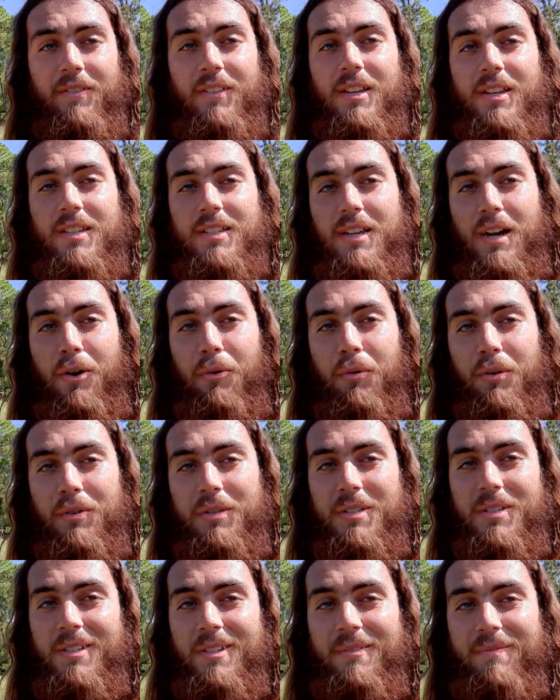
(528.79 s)
is
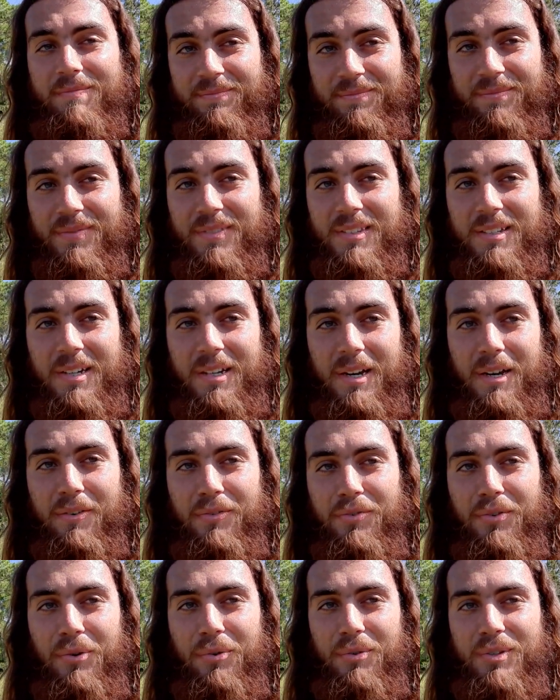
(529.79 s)
outwards. Take care
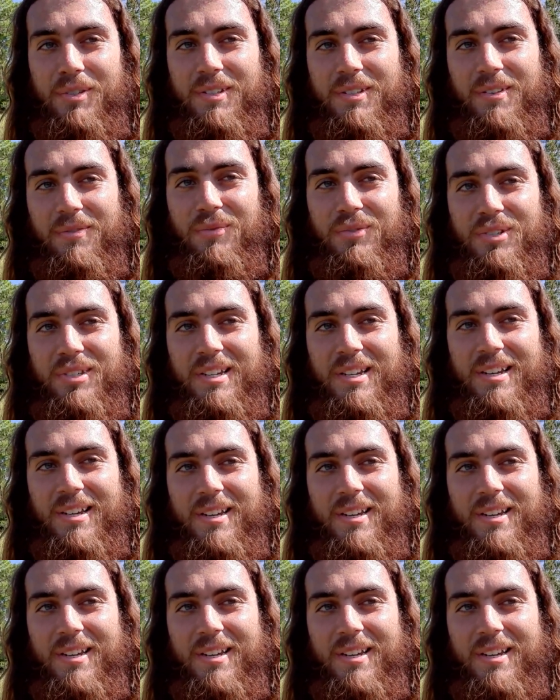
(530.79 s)
folks. See